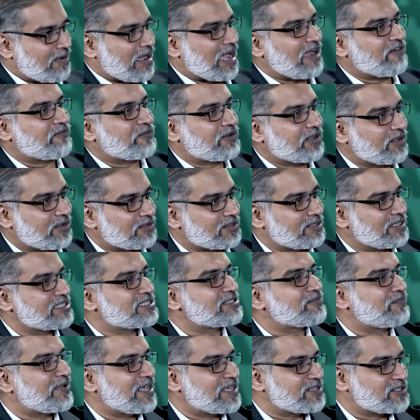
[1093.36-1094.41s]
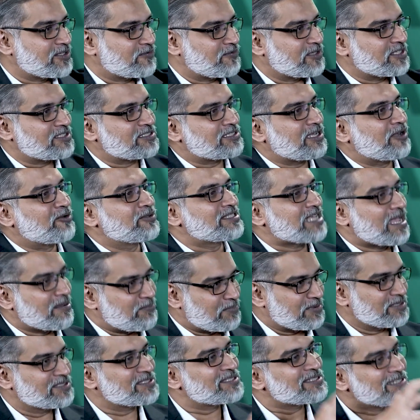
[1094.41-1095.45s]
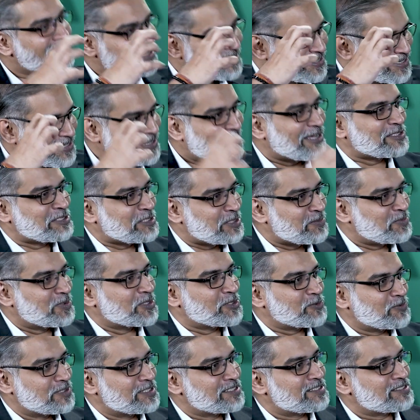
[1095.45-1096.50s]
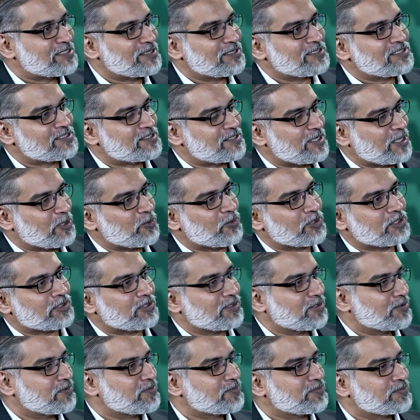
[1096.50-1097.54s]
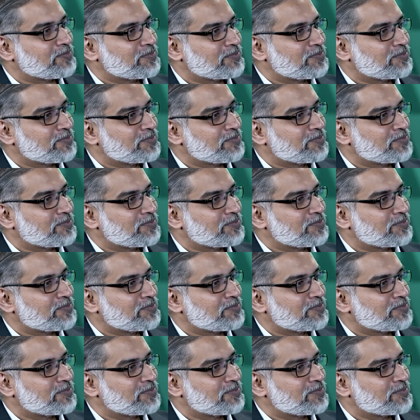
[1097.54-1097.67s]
after this phase of discounts happens, customers will still stick with you?